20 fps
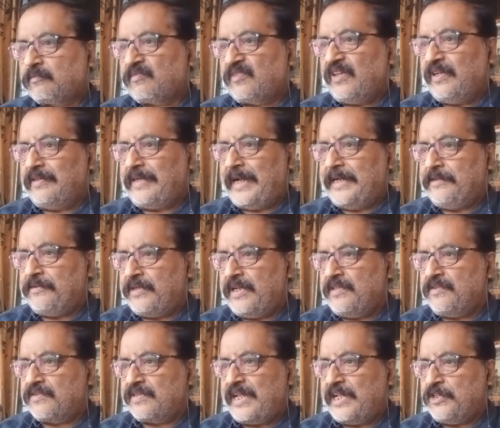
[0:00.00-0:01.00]

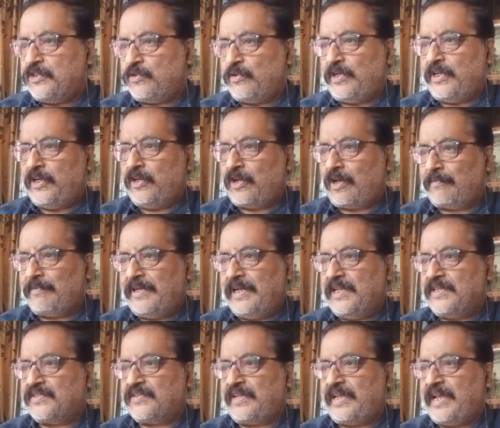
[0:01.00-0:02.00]
19th century
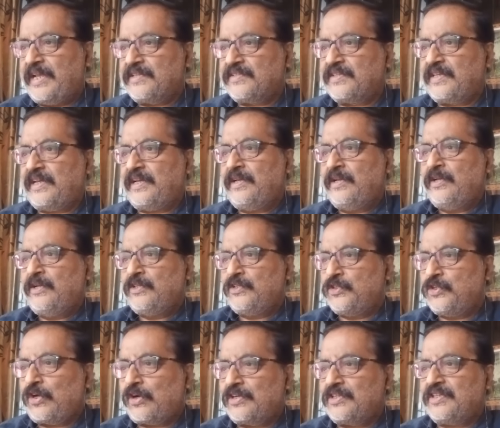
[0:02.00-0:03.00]
novelist is
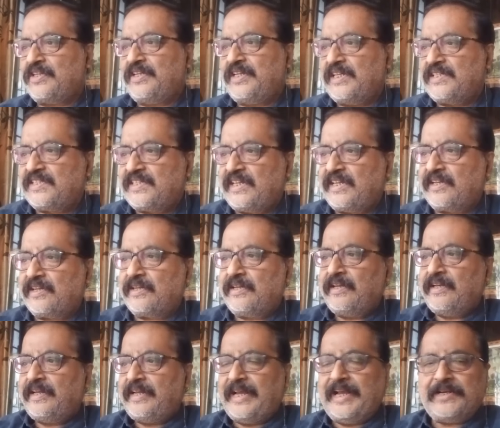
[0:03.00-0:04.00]
George Gissing,
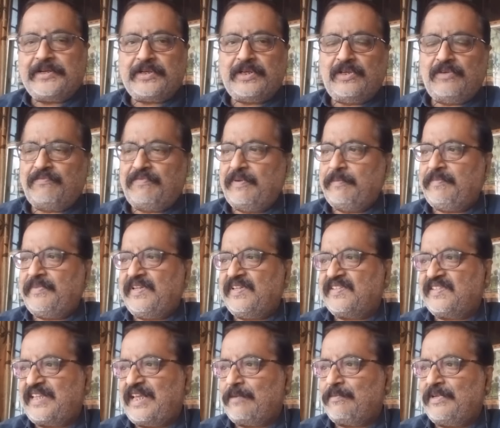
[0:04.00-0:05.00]

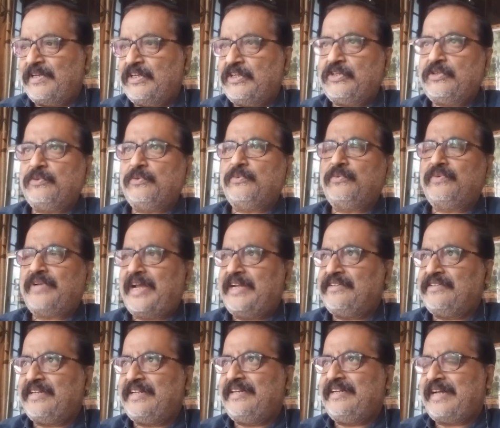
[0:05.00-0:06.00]
1857 to
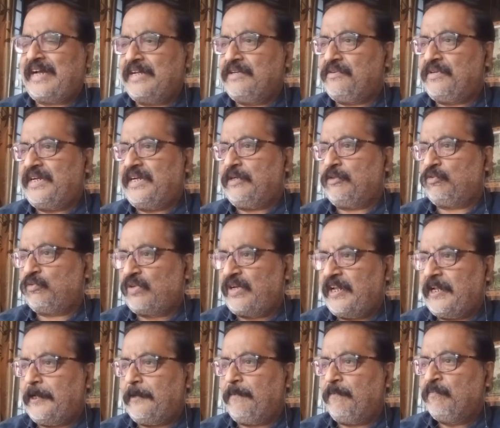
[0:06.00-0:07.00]

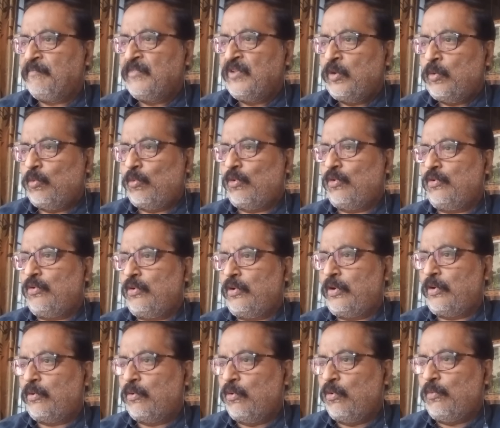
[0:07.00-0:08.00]
1903,
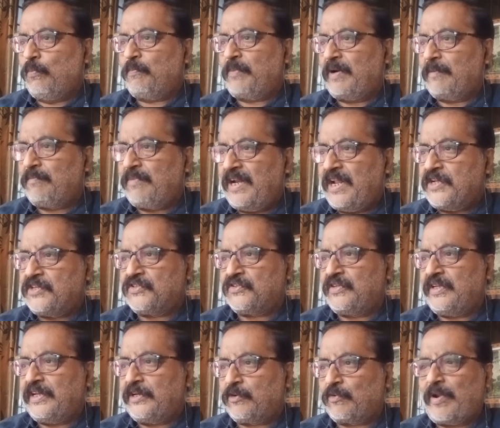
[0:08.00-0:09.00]
who published
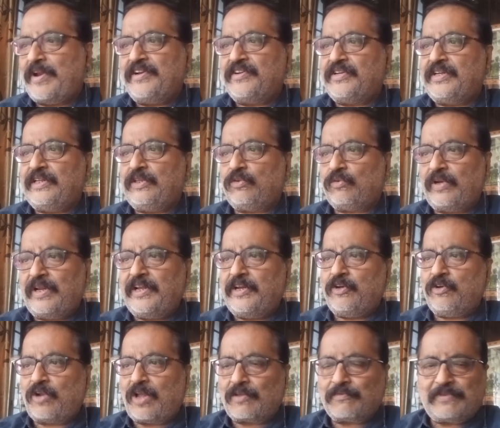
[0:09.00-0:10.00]
23
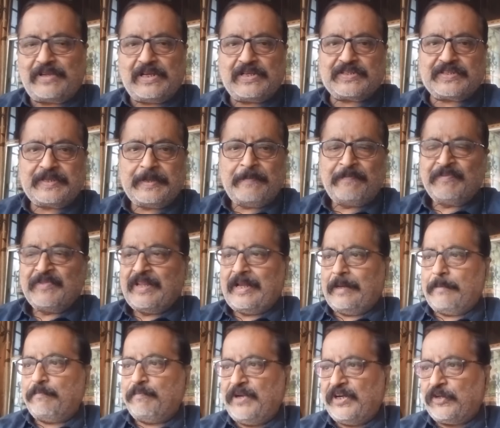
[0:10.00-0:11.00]
novels
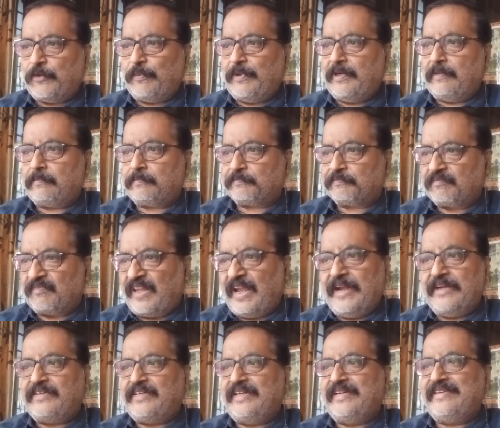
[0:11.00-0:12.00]
between
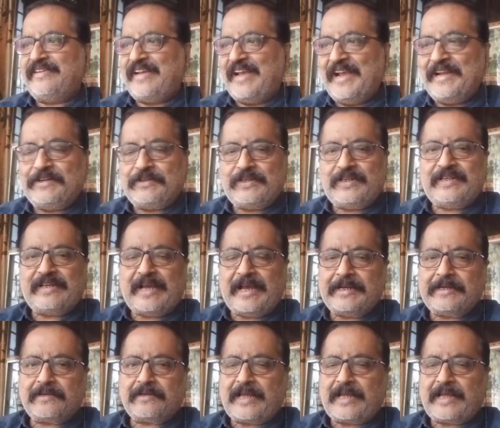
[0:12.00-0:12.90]
1880 and